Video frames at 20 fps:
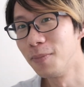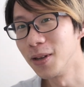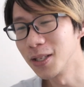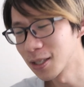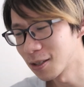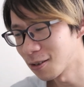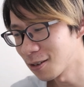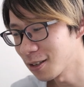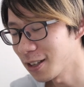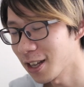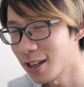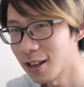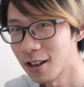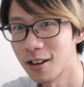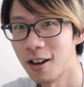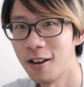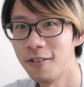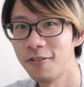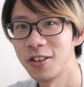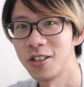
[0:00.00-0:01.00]
but it's sort of like a
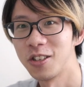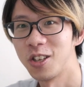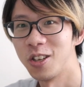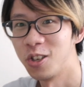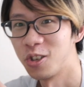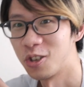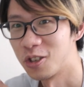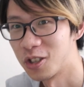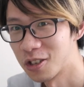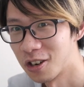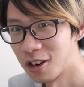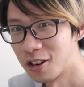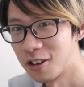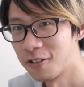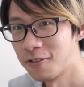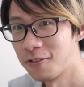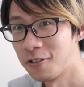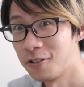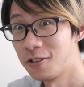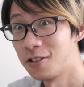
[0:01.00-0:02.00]
conversation starter
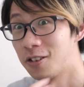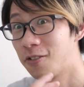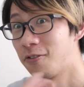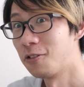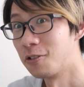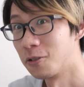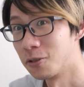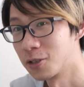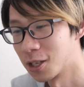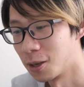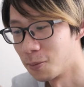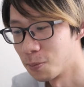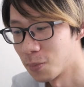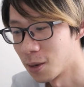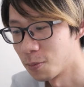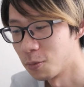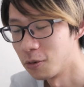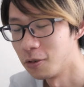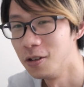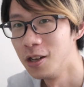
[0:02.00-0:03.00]
for some
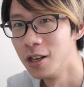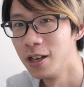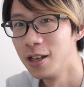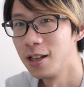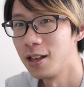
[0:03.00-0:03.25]
people.